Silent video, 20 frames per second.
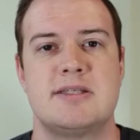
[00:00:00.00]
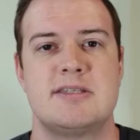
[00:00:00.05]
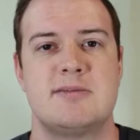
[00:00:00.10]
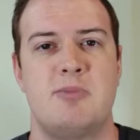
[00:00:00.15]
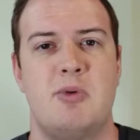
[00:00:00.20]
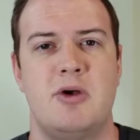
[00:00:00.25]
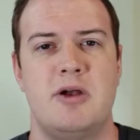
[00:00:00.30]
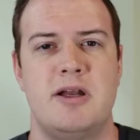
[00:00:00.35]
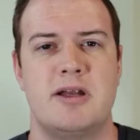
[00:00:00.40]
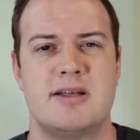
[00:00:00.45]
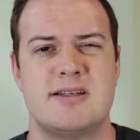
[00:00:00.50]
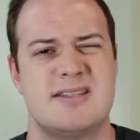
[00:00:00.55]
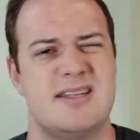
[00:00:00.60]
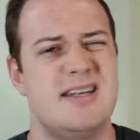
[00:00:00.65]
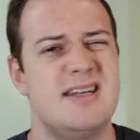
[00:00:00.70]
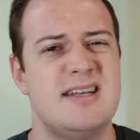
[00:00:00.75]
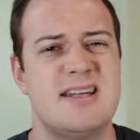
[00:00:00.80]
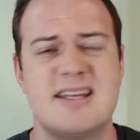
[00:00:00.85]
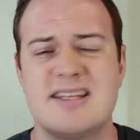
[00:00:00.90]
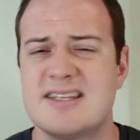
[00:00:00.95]
disappointed because they
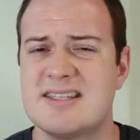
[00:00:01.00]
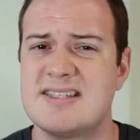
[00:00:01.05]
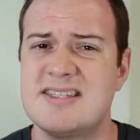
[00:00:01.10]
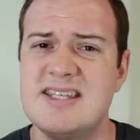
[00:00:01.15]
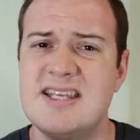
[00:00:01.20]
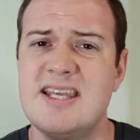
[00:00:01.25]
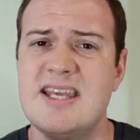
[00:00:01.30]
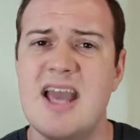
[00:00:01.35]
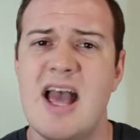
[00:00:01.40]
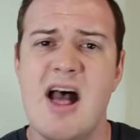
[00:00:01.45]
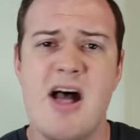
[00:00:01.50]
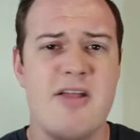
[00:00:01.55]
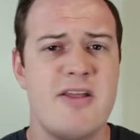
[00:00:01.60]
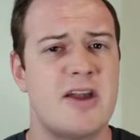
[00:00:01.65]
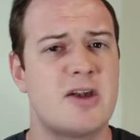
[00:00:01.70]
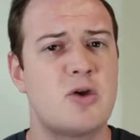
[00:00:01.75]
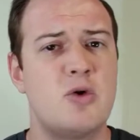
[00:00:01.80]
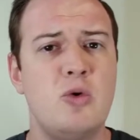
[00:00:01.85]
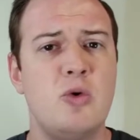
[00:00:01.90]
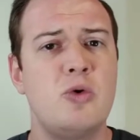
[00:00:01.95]
didn't get to see
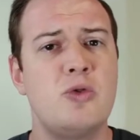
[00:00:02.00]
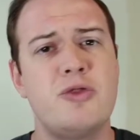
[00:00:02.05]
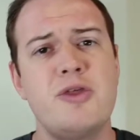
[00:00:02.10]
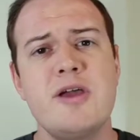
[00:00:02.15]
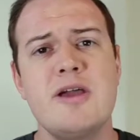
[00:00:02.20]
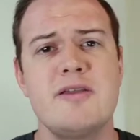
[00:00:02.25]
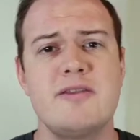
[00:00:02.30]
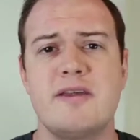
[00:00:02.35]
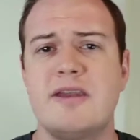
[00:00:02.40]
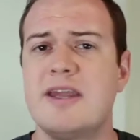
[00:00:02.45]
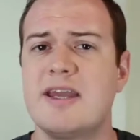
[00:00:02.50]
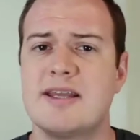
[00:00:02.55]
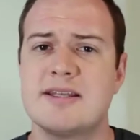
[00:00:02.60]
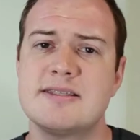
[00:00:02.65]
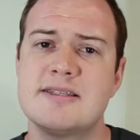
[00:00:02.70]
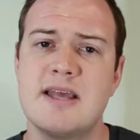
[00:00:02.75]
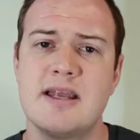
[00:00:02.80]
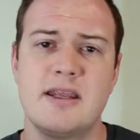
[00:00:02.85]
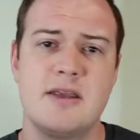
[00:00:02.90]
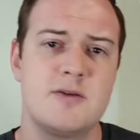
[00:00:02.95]
that cool thing that Nick had
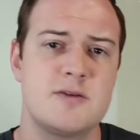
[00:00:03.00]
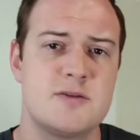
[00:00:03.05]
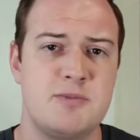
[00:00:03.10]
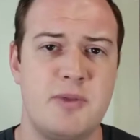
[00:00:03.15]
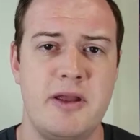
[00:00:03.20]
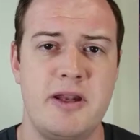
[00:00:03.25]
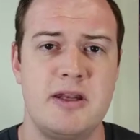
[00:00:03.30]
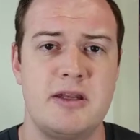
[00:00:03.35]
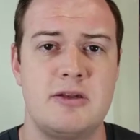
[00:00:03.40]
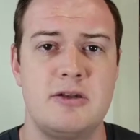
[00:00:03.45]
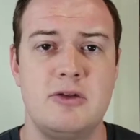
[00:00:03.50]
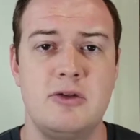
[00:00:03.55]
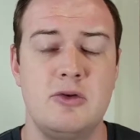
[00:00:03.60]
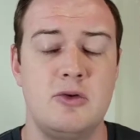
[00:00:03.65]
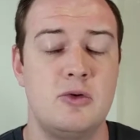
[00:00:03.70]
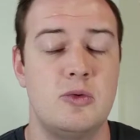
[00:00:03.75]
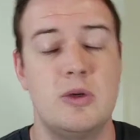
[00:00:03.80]
said he was planning to do.